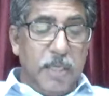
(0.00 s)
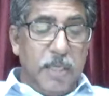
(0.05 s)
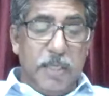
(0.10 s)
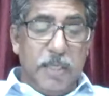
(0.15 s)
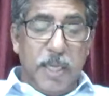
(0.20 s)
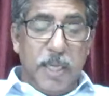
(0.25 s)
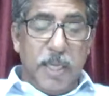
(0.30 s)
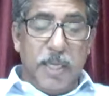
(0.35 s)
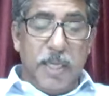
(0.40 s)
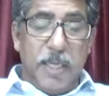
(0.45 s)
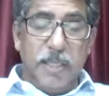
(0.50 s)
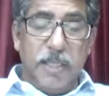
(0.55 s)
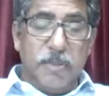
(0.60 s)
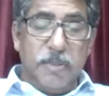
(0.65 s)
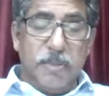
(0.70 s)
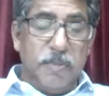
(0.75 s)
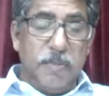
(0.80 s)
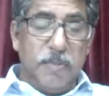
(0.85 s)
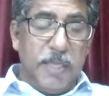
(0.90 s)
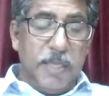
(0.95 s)
then he
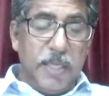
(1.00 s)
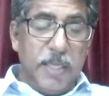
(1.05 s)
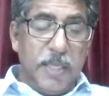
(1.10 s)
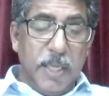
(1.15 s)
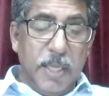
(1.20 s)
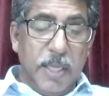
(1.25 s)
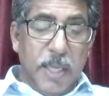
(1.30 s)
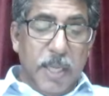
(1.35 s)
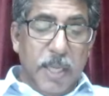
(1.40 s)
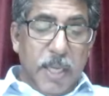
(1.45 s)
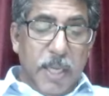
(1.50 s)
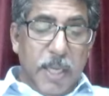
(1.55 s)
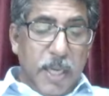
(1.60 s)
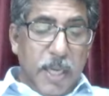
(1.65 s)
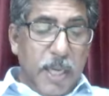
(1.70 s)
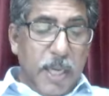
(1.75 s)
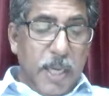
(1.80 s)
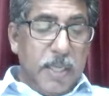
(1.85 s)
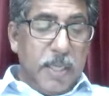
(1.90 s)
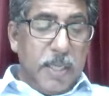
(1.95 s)
should be
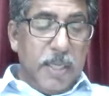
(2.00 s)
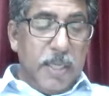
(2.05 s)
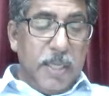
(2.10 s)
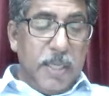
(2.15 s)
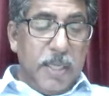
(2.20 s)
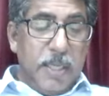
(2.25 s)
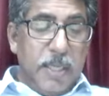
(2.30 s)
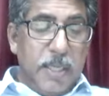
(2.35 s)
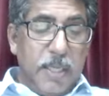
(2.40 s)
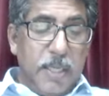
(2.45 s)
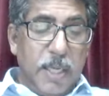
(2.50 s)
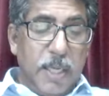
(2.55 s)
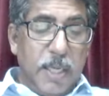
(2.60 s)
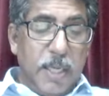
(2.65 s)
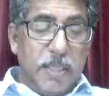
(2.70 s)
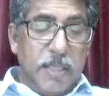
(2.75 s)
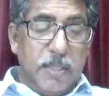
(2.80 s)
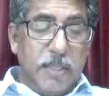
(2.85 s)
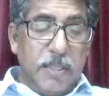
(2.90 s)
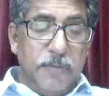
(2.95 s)
handed in the
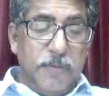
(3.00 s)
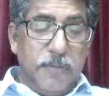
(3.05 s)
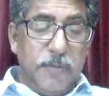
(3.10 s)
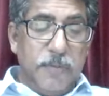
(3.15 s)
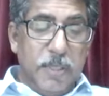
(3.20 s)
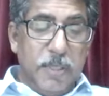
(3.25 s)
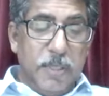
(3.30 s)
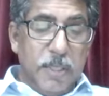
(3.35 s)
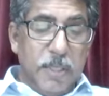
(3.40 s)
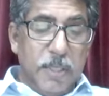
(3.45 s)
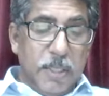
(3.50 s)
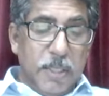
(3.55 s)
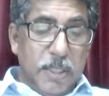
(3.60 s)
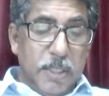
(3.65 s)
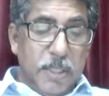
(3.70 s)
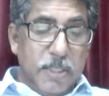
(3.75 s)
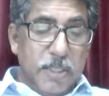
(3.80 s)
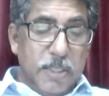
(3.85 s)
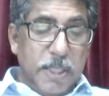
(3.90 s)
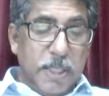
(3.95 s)
hands of
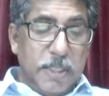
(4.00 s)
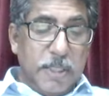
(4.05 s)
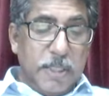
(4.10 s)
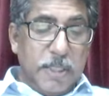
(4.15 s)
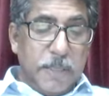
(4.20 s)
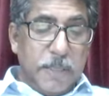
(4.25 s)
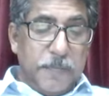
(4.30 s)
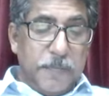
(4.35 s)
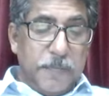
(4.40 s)
Satan.